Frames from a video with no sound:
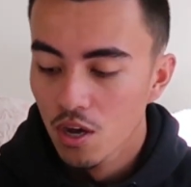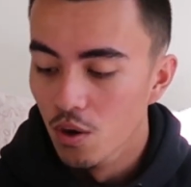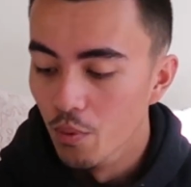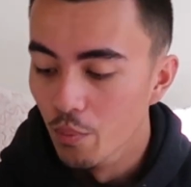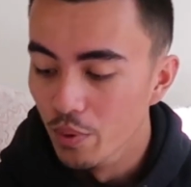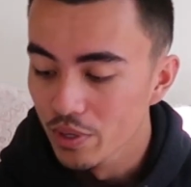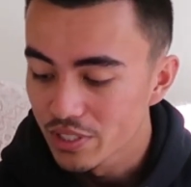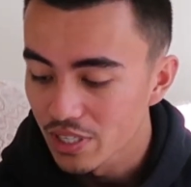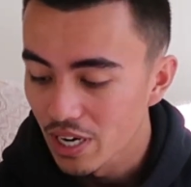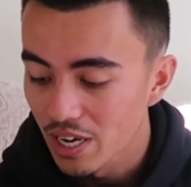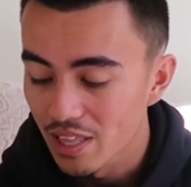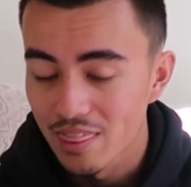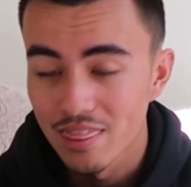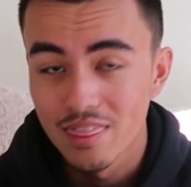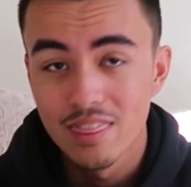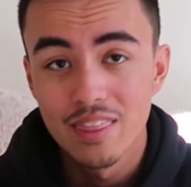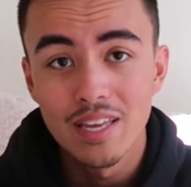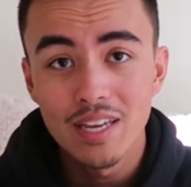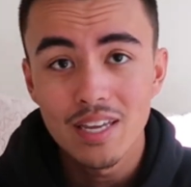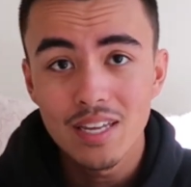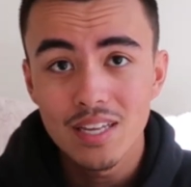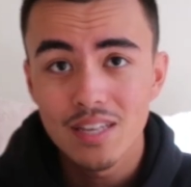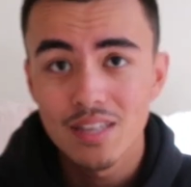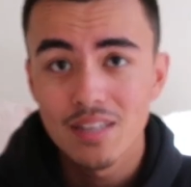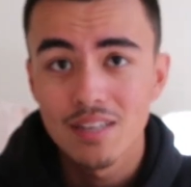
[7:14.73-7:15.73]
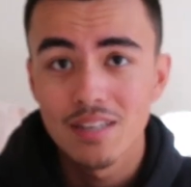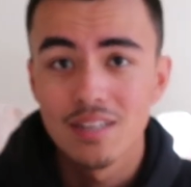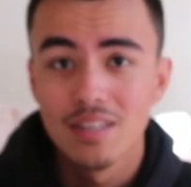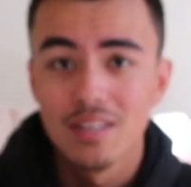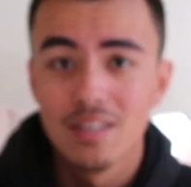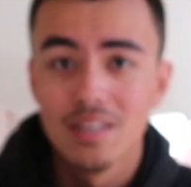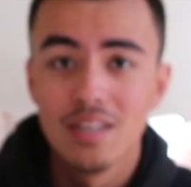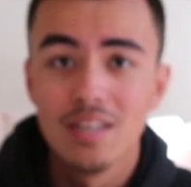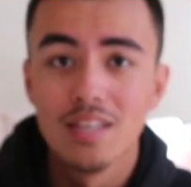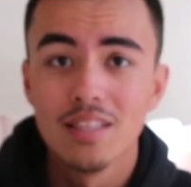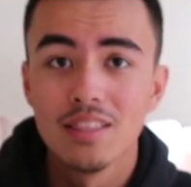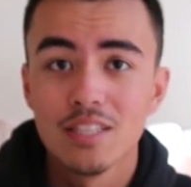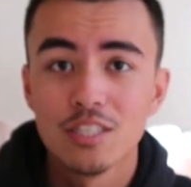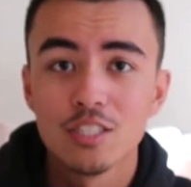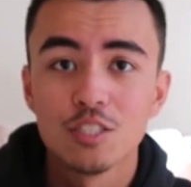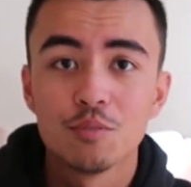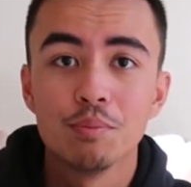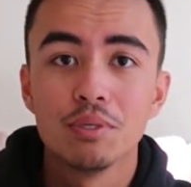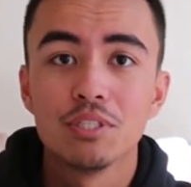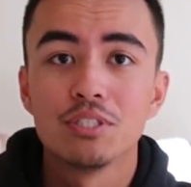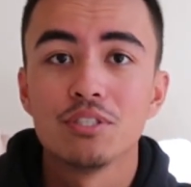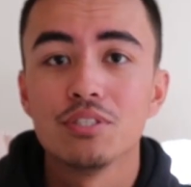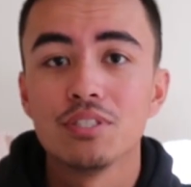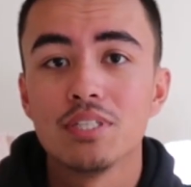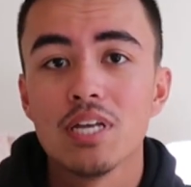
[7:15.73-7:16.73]
Which I think in this
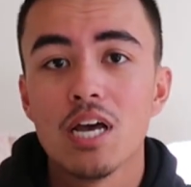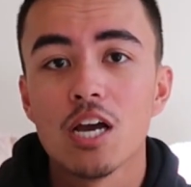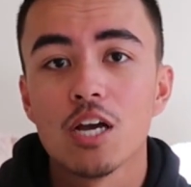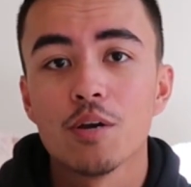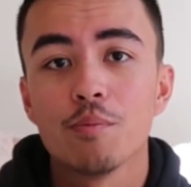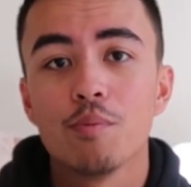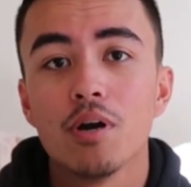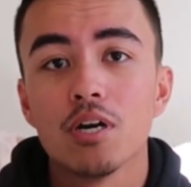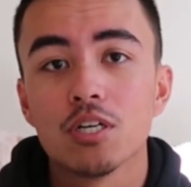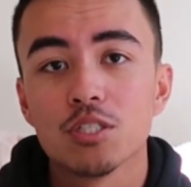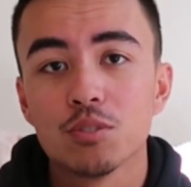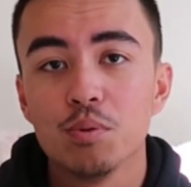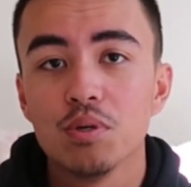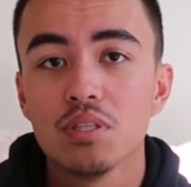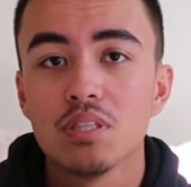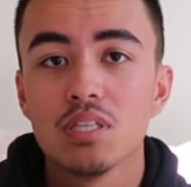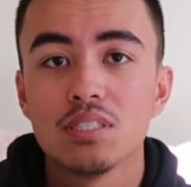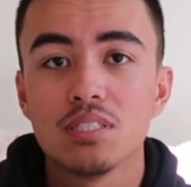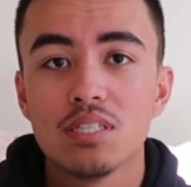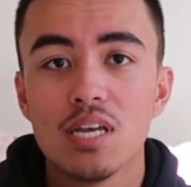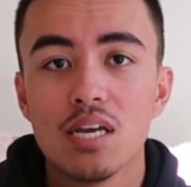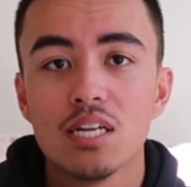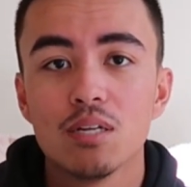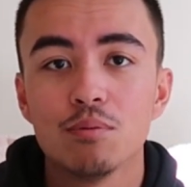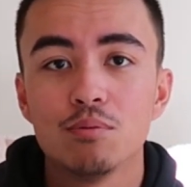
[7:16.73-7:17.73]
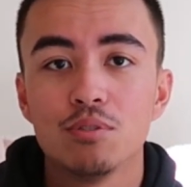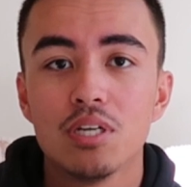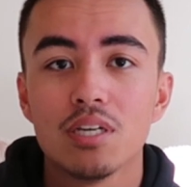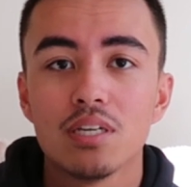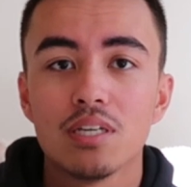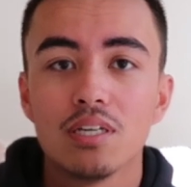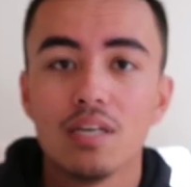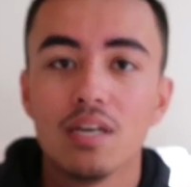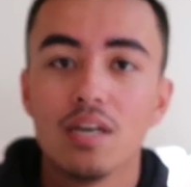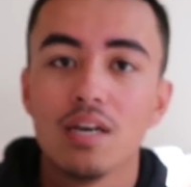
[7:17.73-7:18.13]
mystery tackle box with the stand-up shaky